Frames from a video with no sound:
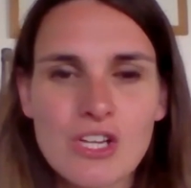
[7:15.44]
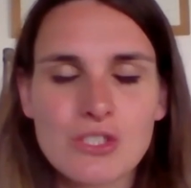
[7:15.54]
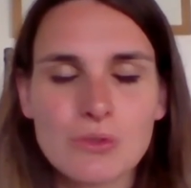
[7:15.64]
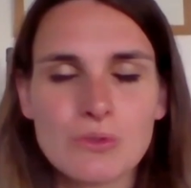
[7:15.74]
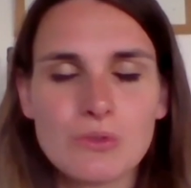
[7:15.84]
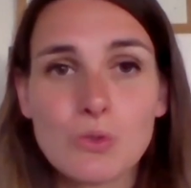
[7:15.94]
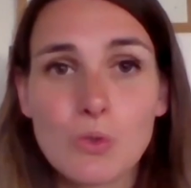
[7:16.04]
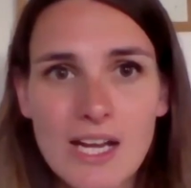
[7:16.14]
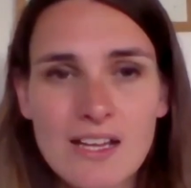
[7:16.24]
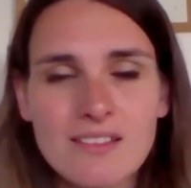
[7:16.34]

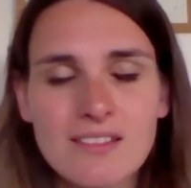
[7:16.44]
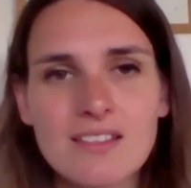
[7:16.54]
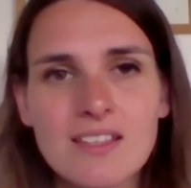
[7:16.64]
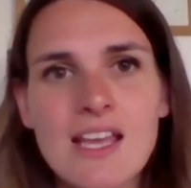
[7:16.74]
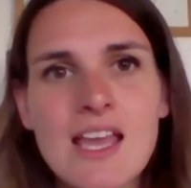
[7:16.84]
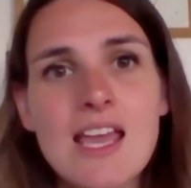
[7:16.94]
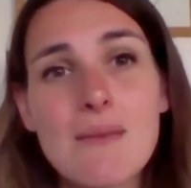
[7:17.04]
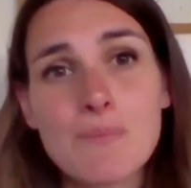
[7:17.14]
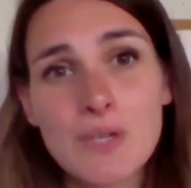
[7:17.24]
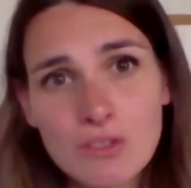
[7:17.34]
Reims.
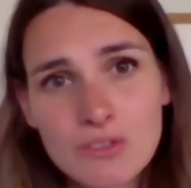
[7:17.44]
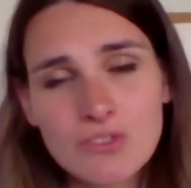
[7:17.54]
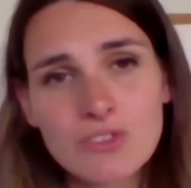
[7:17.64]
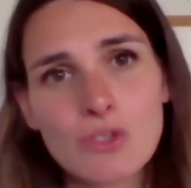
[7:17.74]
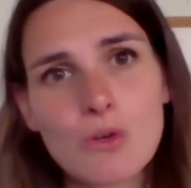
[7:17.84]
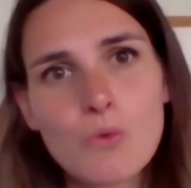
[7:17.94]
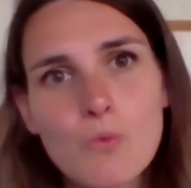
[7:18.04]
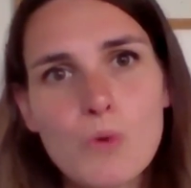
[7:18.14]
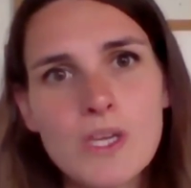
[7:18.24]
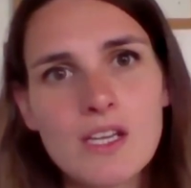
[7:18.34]
But also
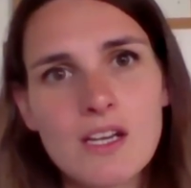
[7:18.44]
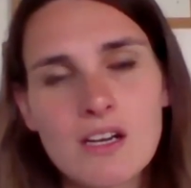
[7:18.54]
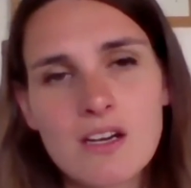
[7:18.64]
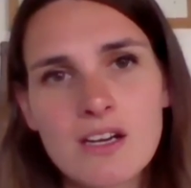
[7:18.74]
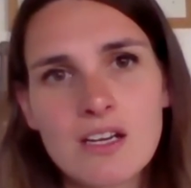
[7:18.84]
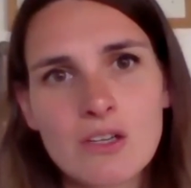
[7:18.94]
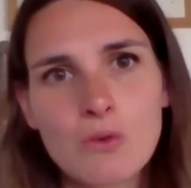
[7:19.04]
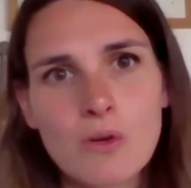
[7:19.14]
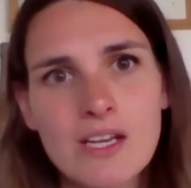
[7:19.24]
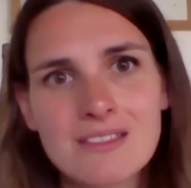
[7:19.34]
we are
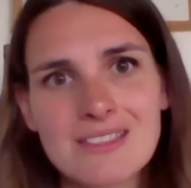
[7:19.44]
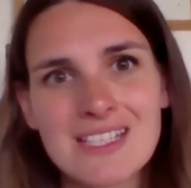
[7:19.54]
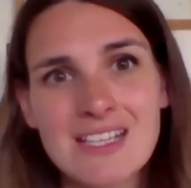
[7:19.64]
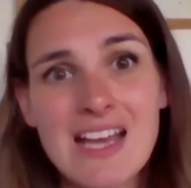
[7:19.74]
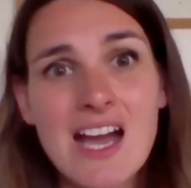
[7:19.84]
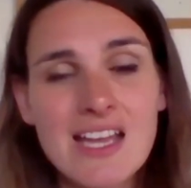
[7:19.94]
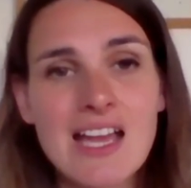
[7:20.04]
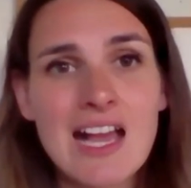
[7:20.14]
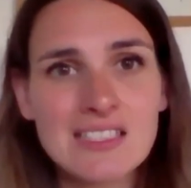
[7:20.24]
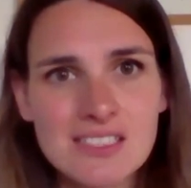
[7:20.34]
quite in a high
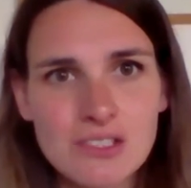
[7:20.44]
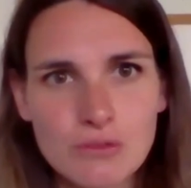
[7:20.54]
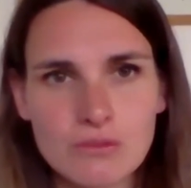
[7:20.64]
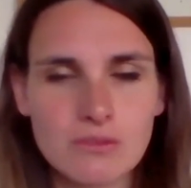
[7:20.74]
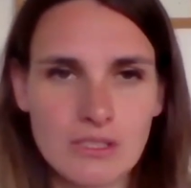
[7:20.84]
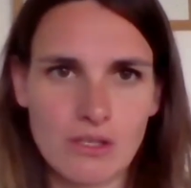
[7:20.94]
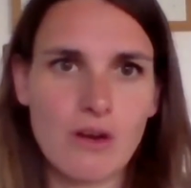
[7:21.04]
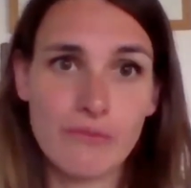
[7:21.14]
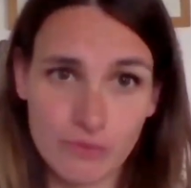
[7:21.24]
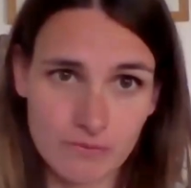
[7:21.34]
altitude.
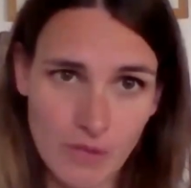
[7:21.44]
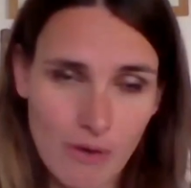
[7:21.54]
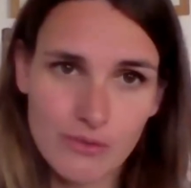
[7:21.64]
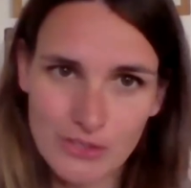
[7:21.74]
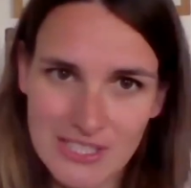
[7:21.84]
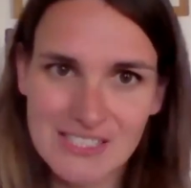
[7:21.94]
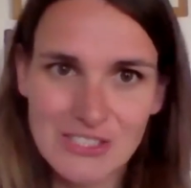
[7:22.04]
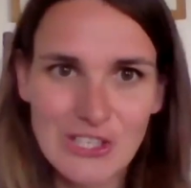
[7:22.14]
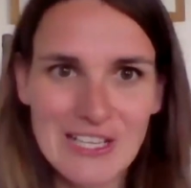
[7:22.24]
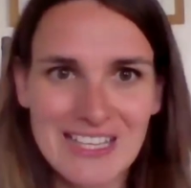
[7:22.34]
Obviously, it's
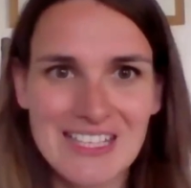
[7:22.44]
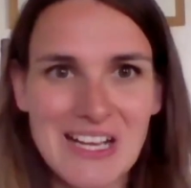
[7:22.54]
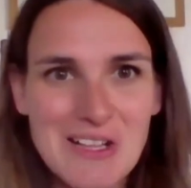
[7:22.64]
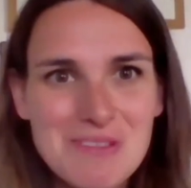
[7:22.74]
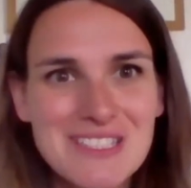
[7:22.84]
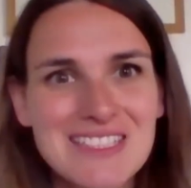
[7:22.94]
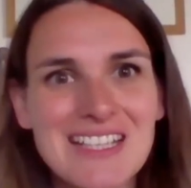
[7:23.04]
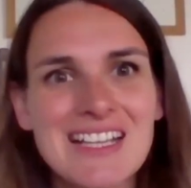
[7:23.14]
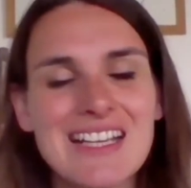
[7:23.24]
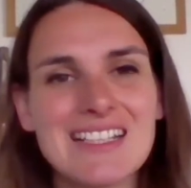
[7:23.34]
not like the Alps.
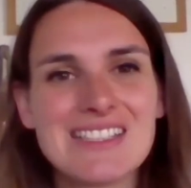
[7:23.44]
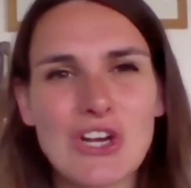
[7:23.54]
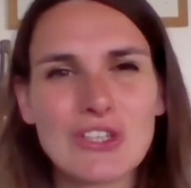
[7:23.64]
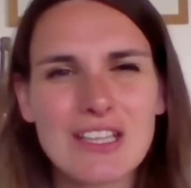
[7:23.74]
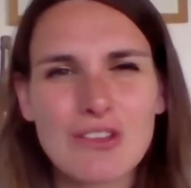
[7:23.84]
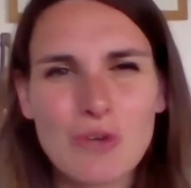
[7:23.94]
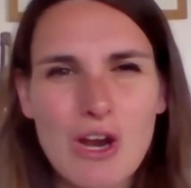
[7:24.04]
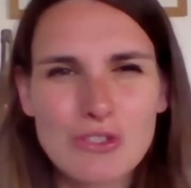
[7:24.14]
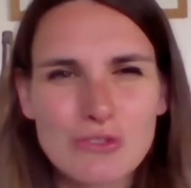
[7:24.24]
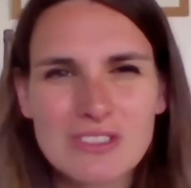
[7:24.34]
It's only
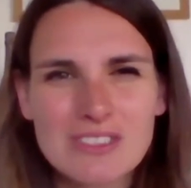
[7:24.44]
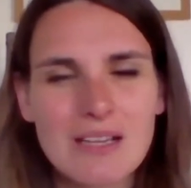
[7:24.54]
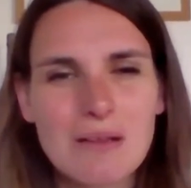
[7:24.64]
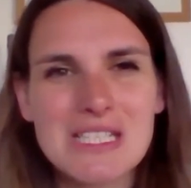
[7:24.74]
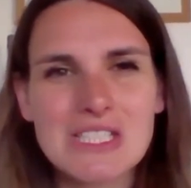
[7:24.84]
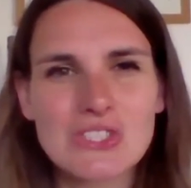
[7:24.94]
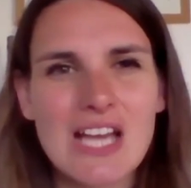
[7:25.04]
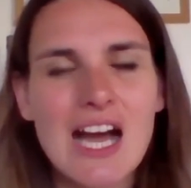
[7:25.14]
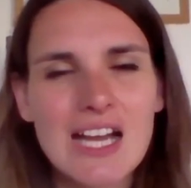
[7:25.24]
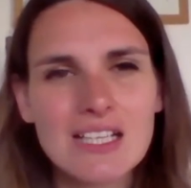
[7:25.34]
300 meters
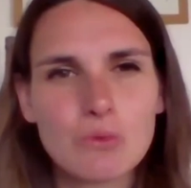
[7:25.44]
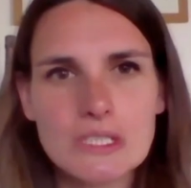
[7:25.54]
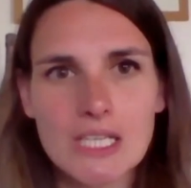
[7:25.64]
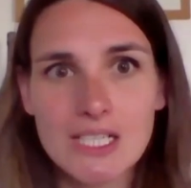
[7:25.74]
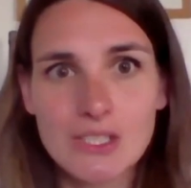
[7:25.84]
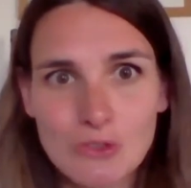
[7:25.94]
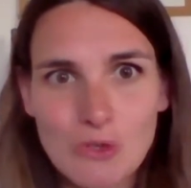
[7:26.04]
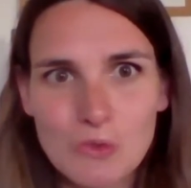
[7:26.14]
high, which I don't know